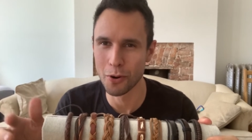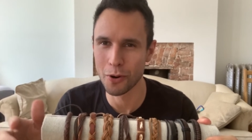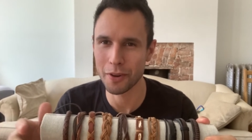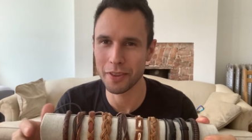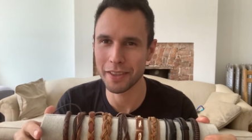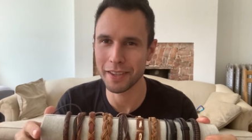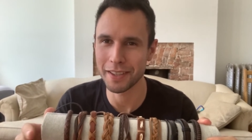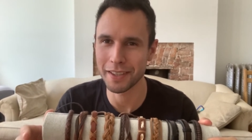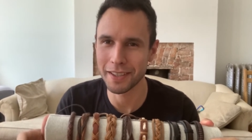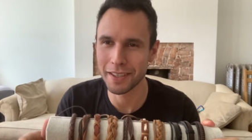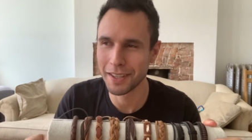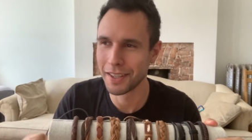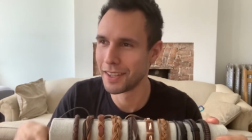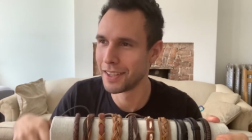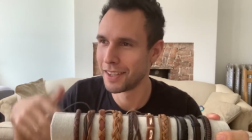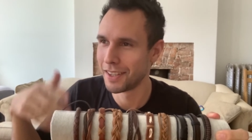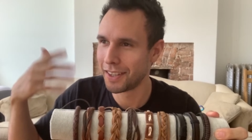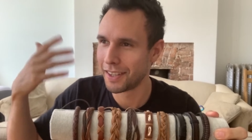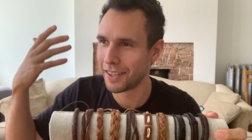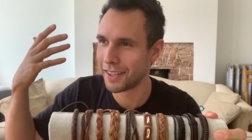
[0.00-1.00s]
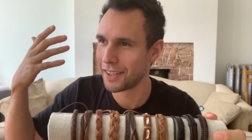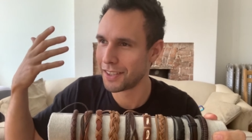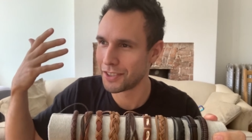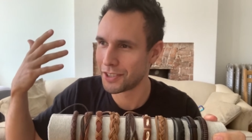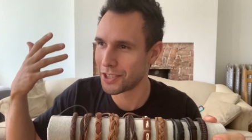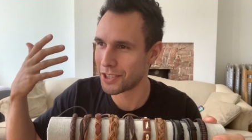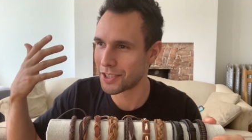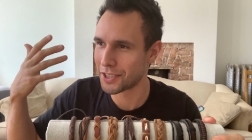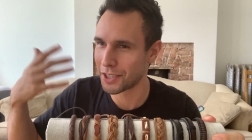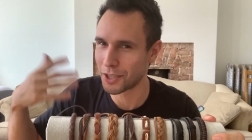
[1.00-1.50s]
more than,
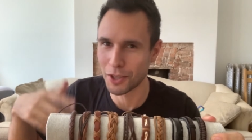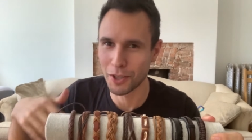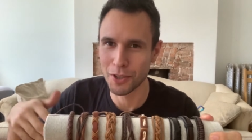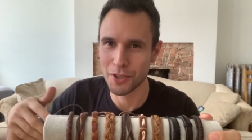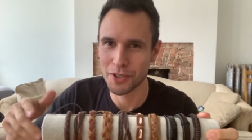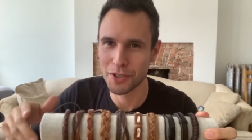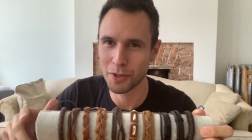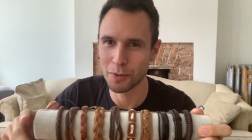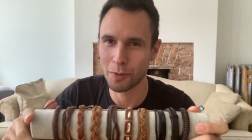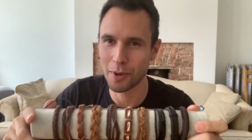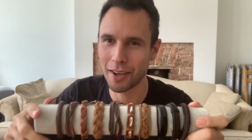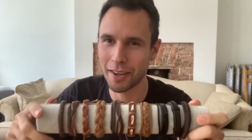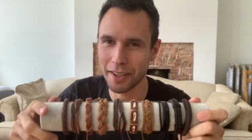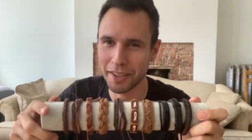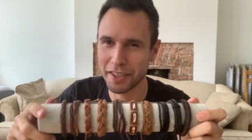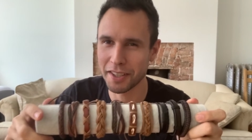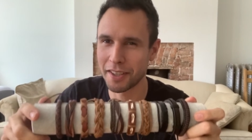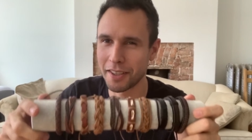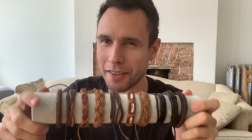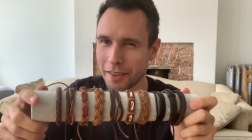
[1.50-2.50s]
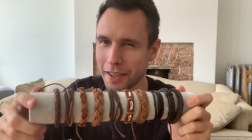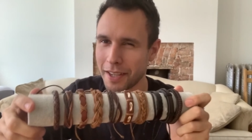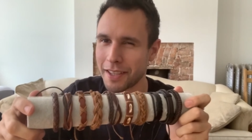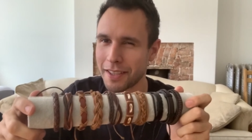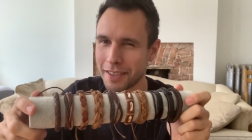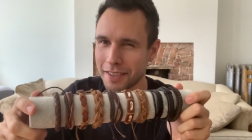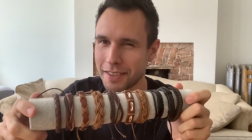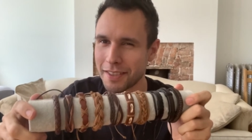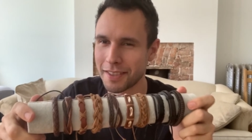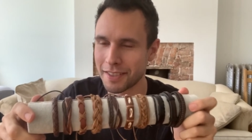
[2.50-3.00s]
just the clothes you're wearing, you know,
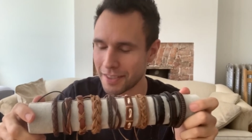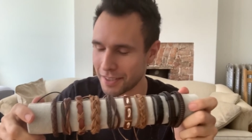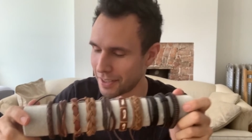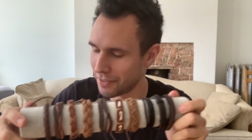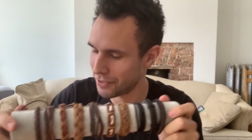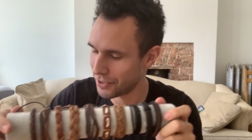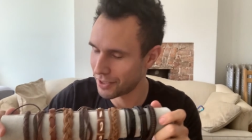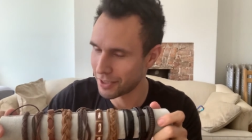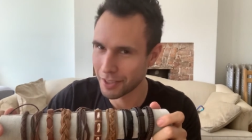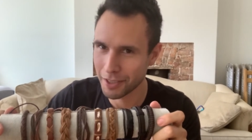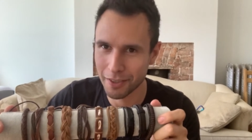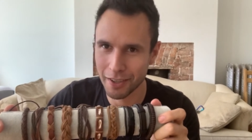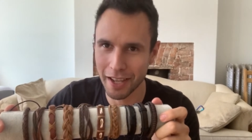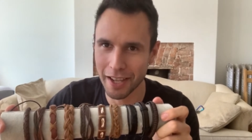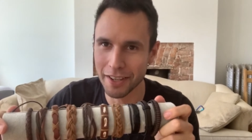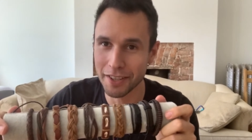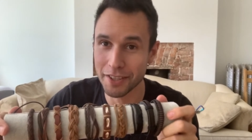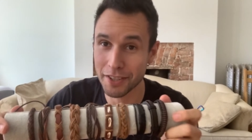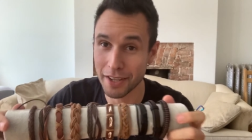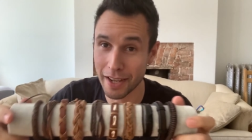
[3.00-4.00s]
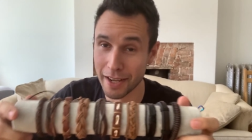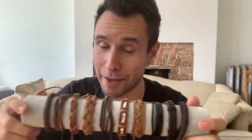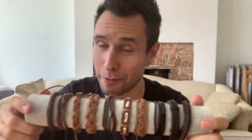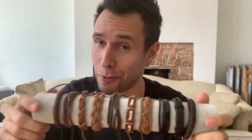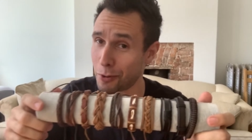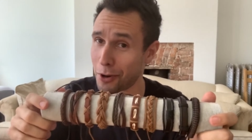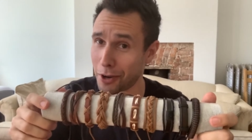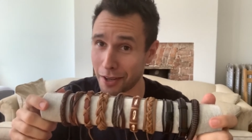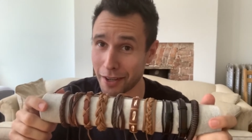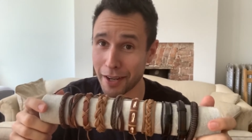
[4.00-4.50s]
like just give you a little edge. And it,
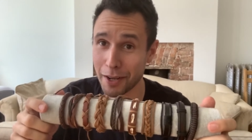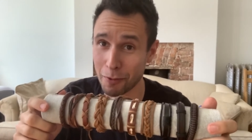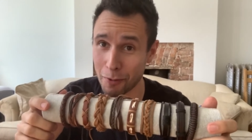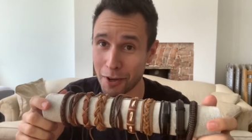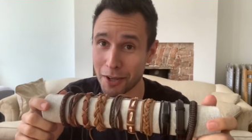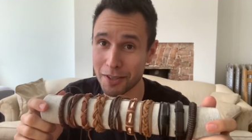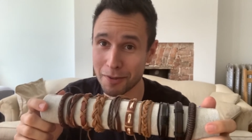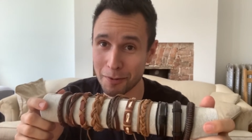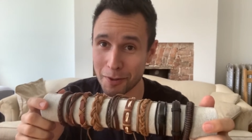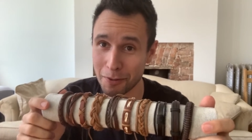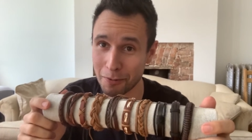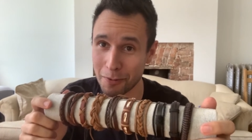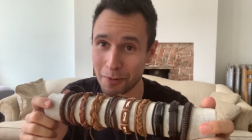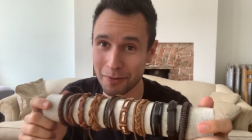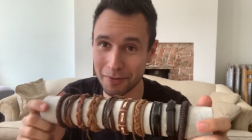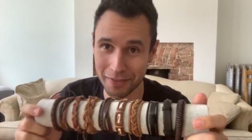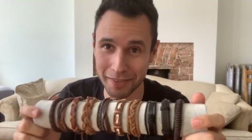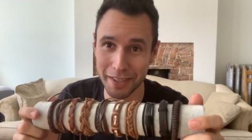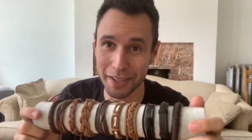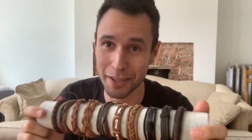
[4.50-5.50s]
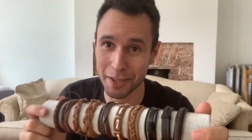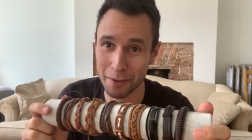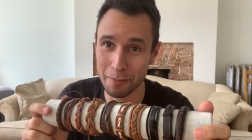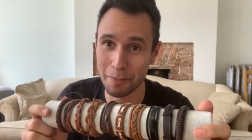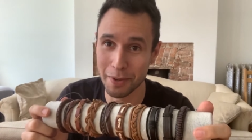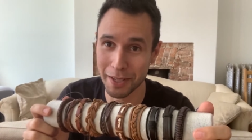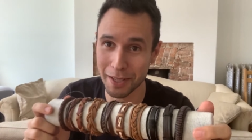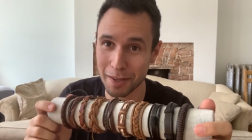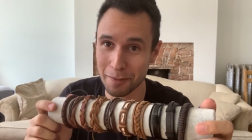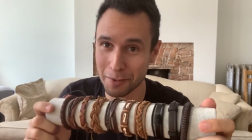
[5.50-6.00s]
work. it works with, you know,
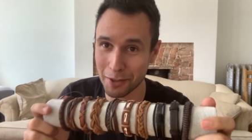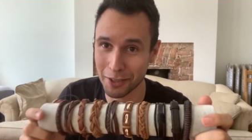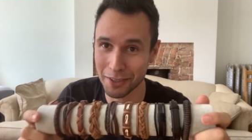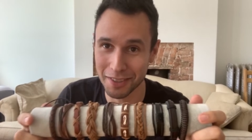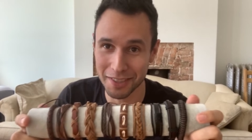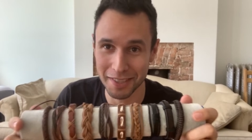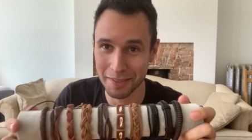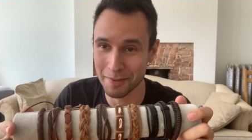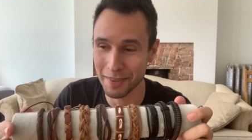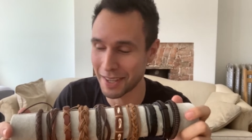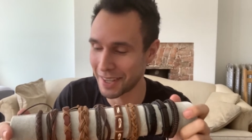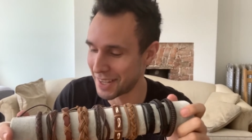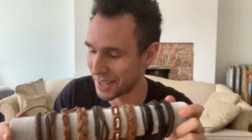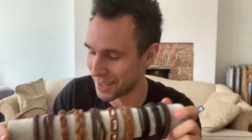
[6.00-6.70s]
picking up girls. I'm not,